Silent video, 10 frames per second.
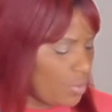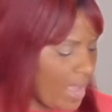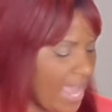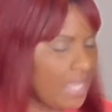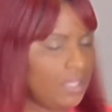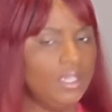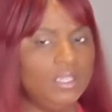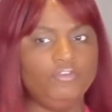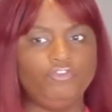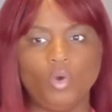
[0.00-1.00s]
way,
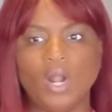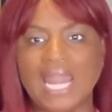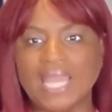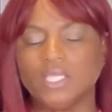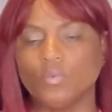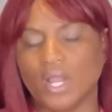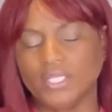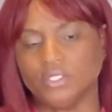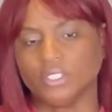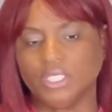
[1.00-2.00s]
if you are liking what
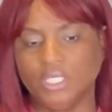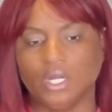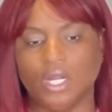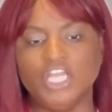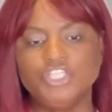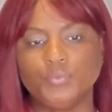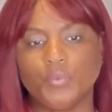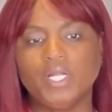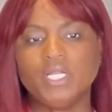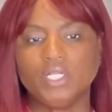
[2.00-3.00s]
you hear and you
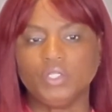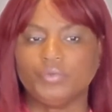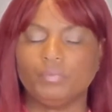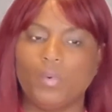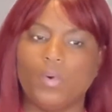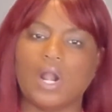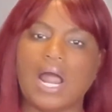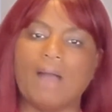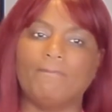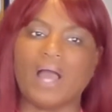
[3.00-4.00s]
want to learn more
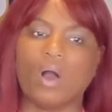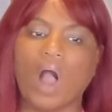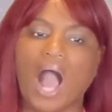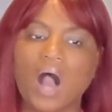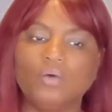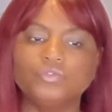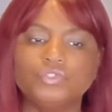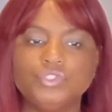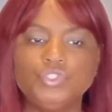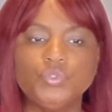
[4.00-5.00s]
about how
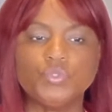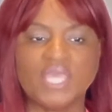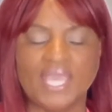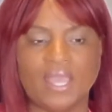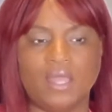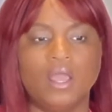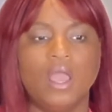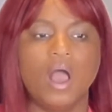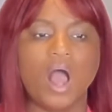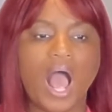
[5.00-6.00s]
you can
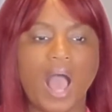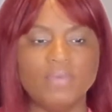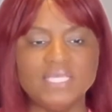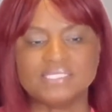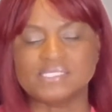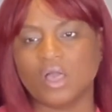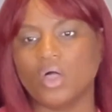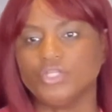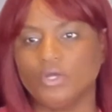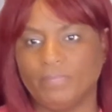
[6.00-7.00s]

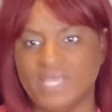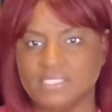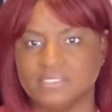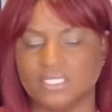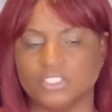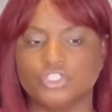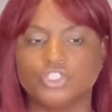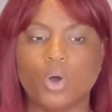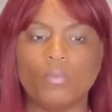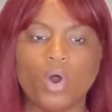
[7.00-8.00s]
scale your business,
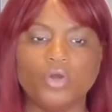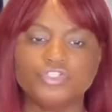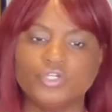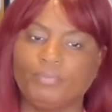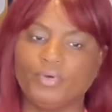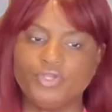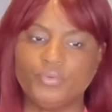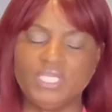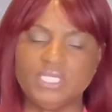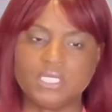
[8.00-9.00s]
double or triple
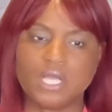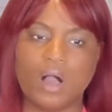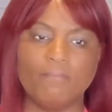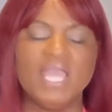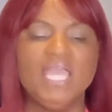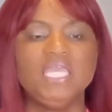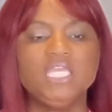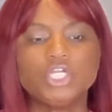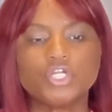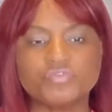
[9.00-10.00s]
your income,
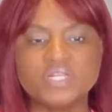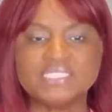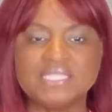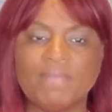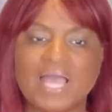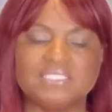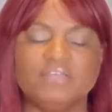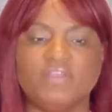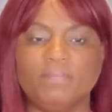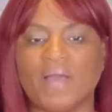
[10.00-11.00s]
increase the
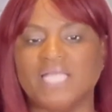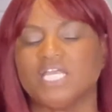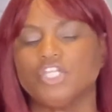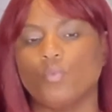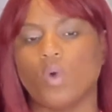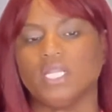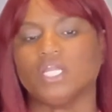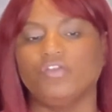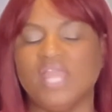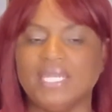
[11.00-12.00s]
massive impact that you want to
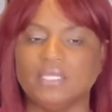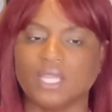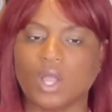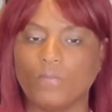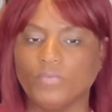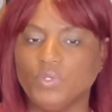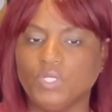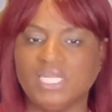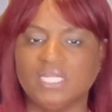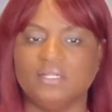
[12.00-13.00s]
create in the
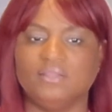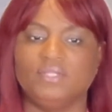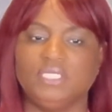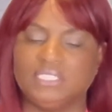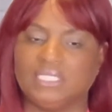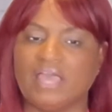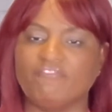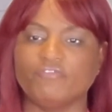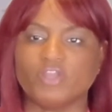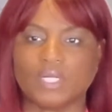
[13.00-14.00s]
community and in the life
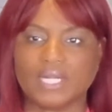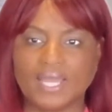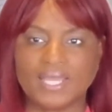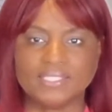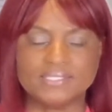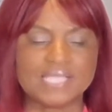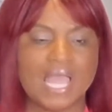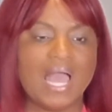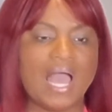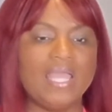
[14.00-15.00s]
of your clients,
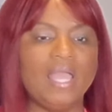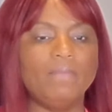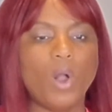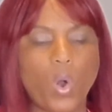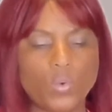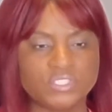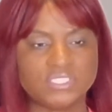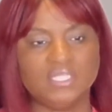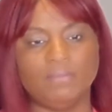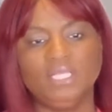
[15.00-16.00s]
I am
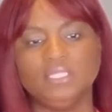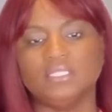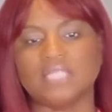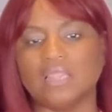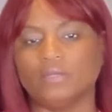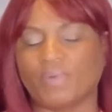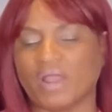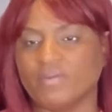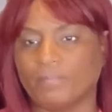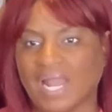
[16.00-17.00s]
hosting the $1 Million
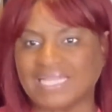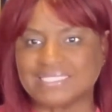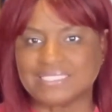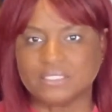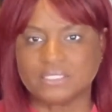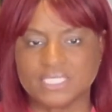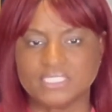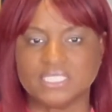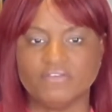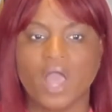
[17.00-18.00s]
Private Practice
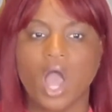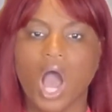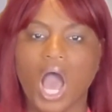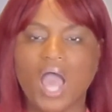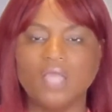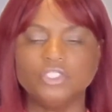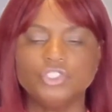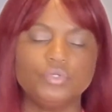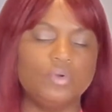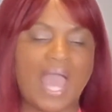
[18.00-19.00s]
Intensive on
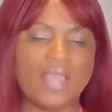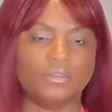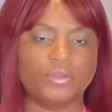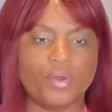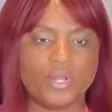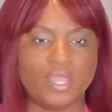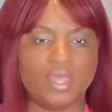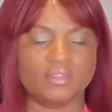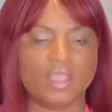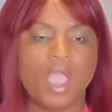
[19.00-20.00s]
July 30th.